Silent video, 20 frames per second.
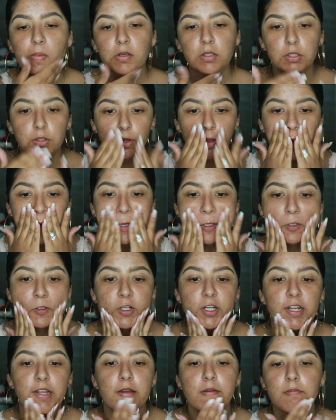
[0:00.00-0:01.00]
to
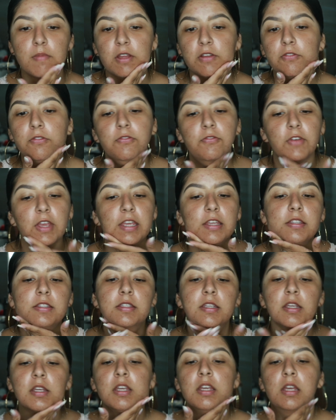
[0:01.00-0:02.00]
hydrate my
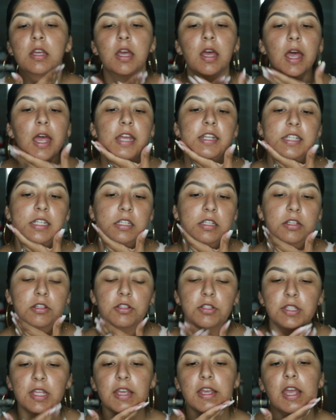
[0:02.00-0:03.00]
face. I did
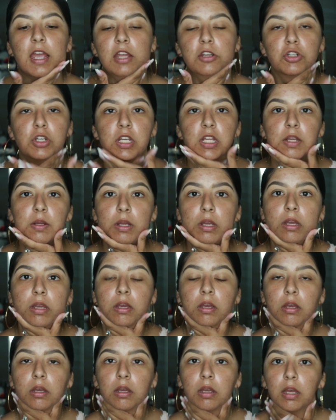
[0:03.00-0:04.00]
use a hydrating
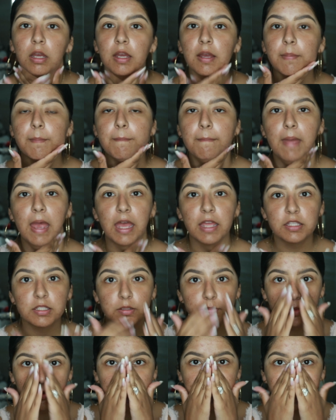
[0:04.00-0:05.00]

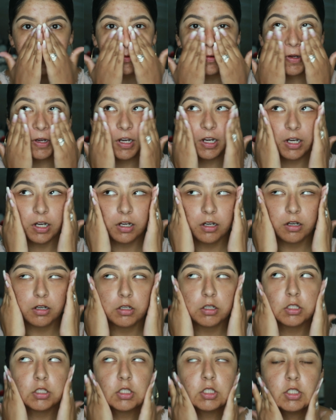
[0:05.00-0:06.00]
mask before
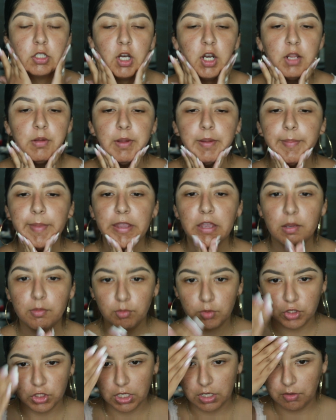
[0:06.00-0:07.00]
starting my
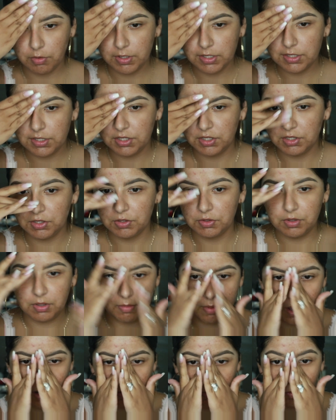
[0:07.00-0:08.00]
makeup, which I always do no
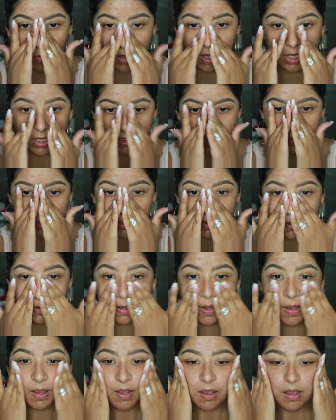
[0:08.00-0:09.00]
matter what.
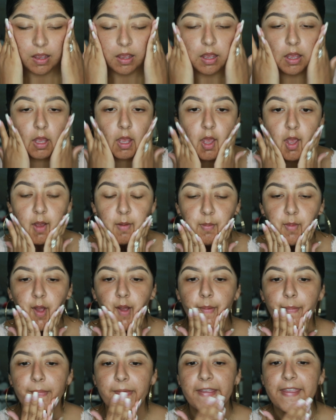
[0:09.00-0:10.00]

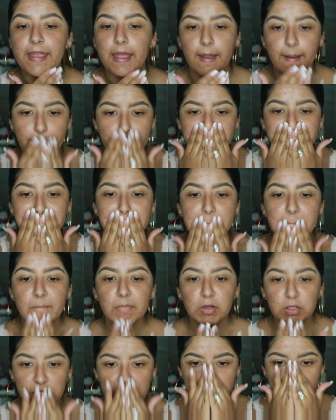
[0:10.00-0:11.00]
But yeah,
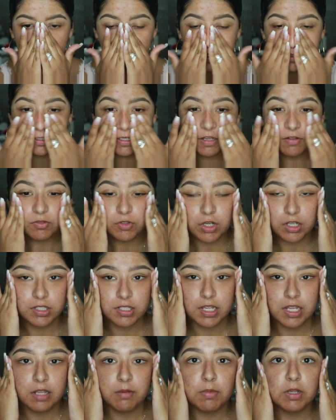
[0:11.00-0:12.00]
just in case you have dry
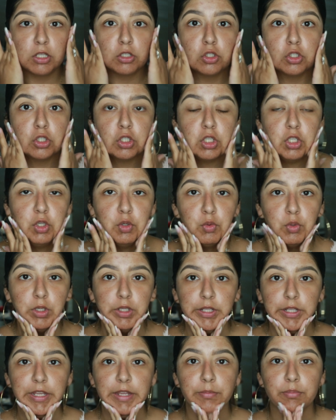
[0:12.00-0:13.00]
skin, make sure you
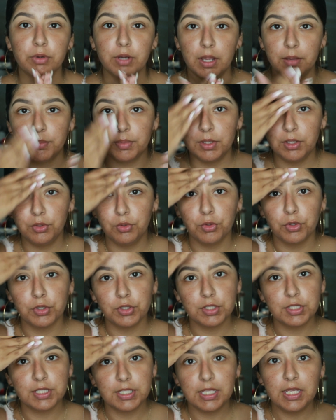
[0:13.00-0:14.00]
really prep your
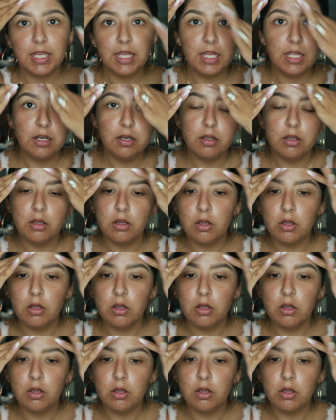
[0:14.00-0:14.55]
skin.